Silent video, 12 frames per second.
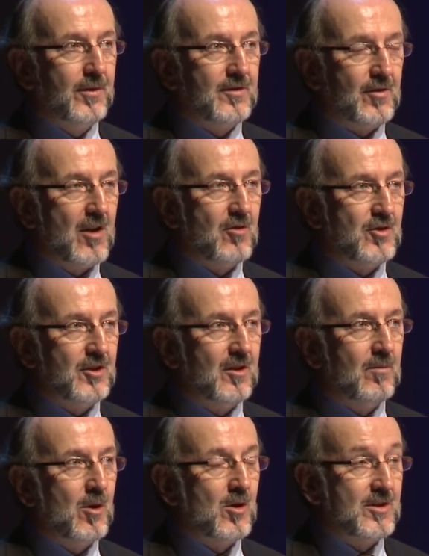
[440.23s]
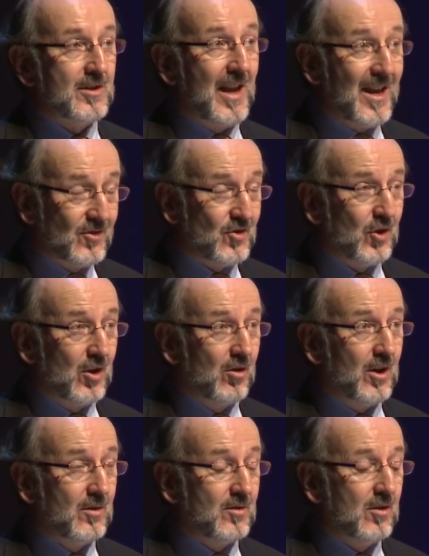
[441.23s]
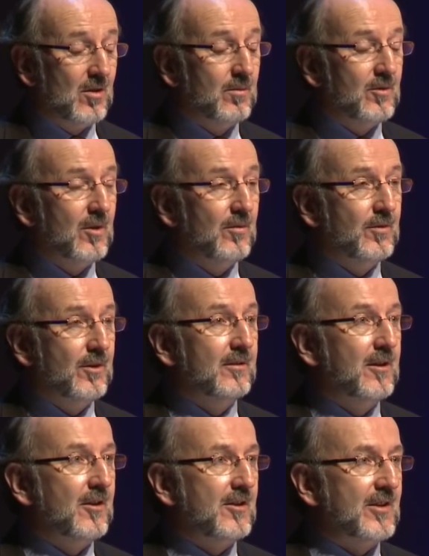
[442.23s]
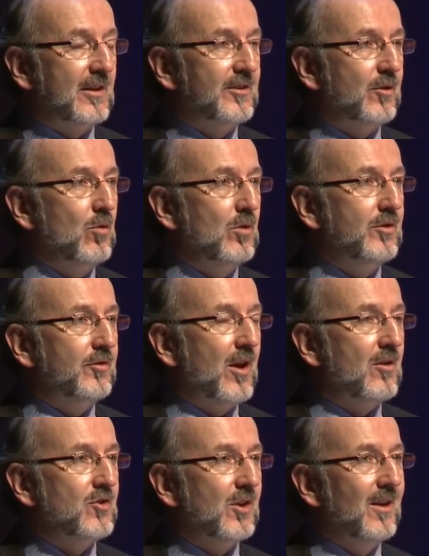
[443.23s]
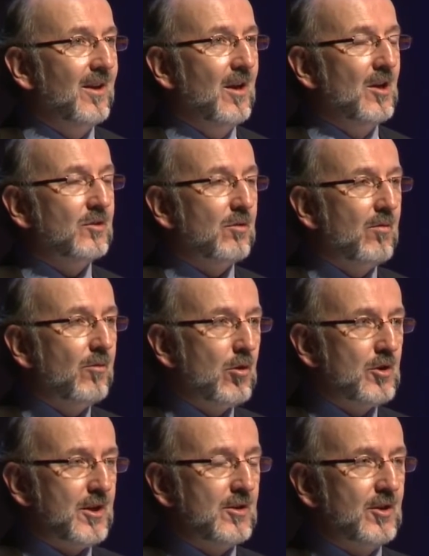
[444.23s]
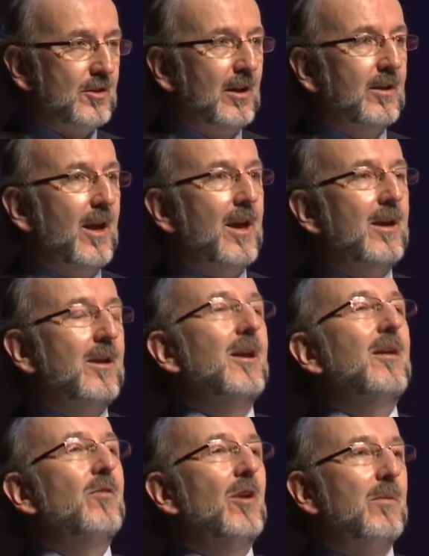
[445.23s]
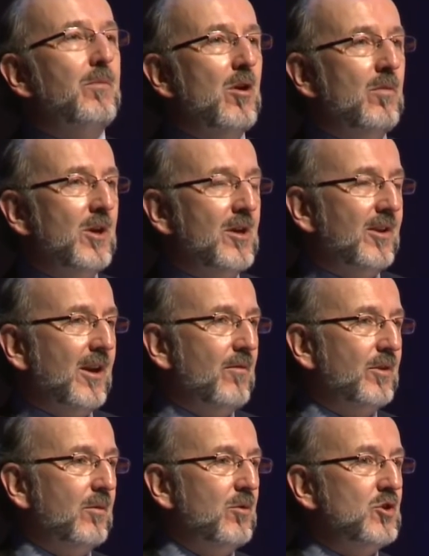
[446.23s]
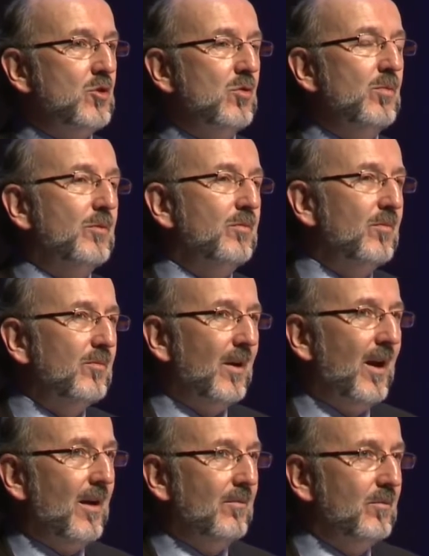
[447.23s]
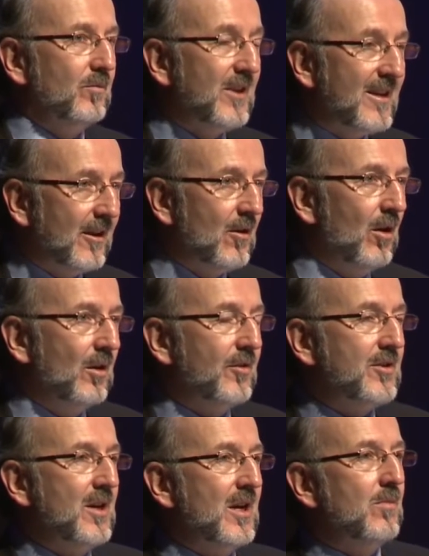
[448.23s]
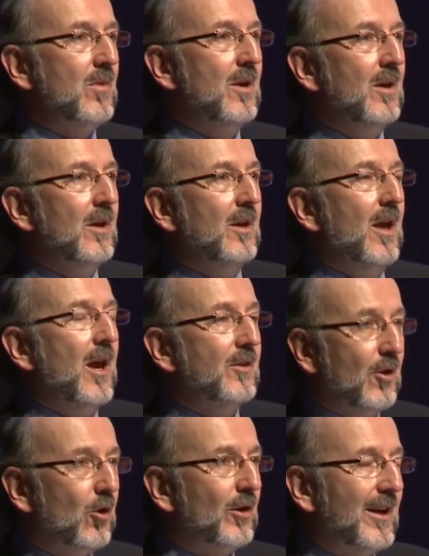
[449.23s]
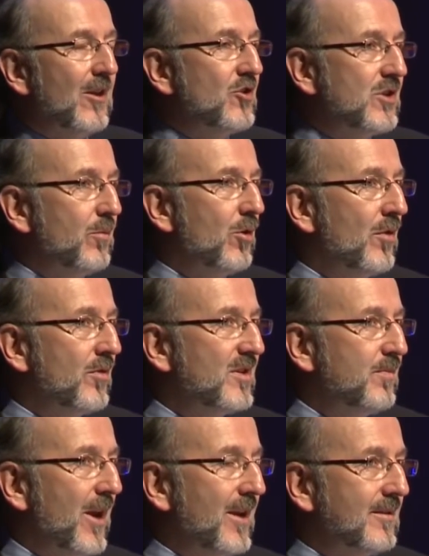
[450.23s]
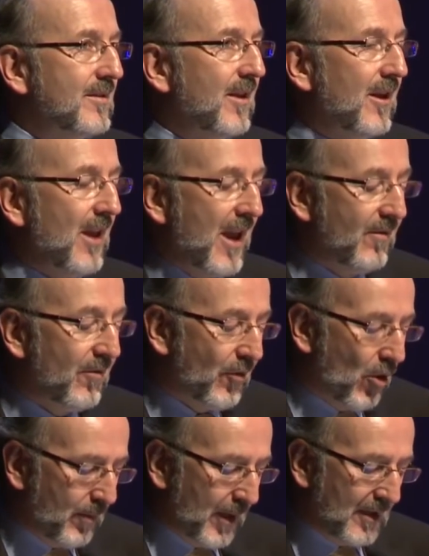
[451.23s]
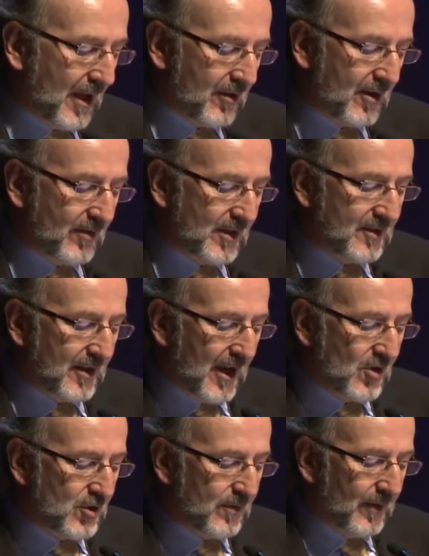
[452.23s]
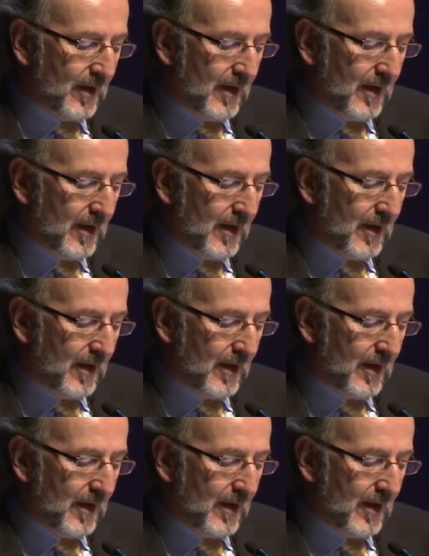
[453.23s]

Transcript: strategy that emerged last year in terms of the digital school strategy. So everywhere digital, if you like, permeating everything we do, but needing all the time thought leadership around the space, informing that at every stage.